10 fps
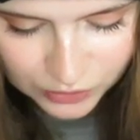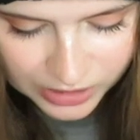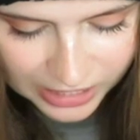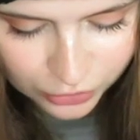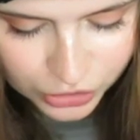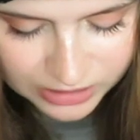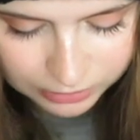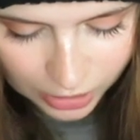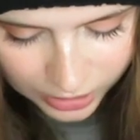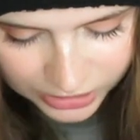to an energy
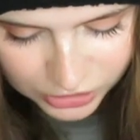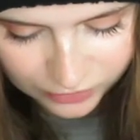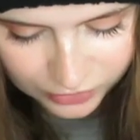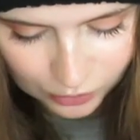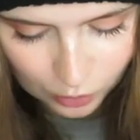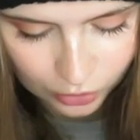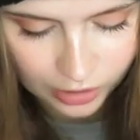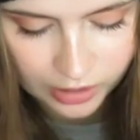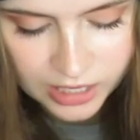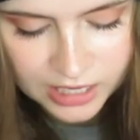blockage of your
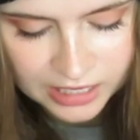aura